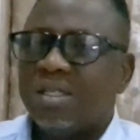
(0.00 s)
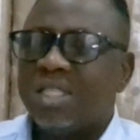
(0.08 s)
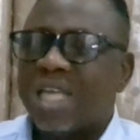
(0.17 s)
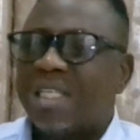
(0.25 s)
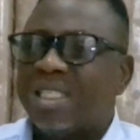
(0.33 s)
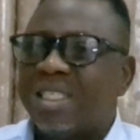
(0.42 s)

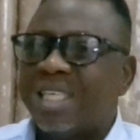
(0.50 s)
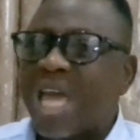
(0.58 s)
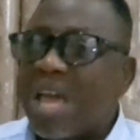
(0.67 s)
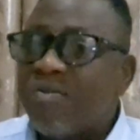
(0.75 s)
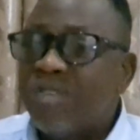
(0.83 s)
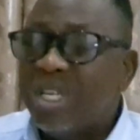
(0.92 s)
that is
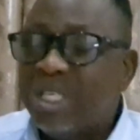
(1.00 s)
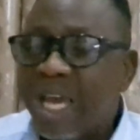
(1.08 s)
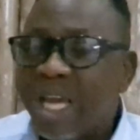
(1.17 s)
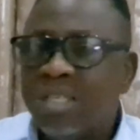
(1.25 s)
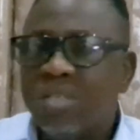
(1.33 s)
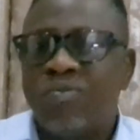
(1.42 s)

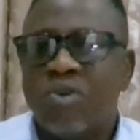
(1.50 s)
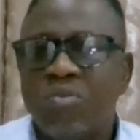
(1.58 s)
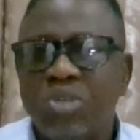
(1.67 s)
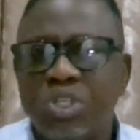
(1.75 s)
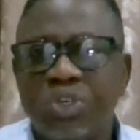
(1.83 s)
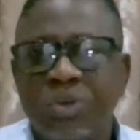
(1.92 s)
evident
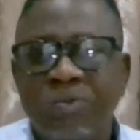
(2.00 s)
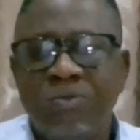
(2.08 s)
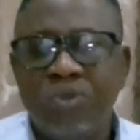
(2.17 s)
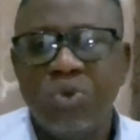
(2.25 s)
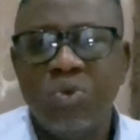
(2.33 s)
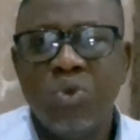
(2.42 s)
from the
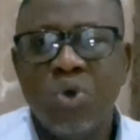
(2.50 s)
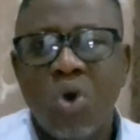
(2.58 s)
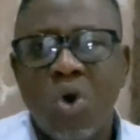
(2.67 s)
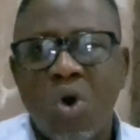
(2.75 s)
review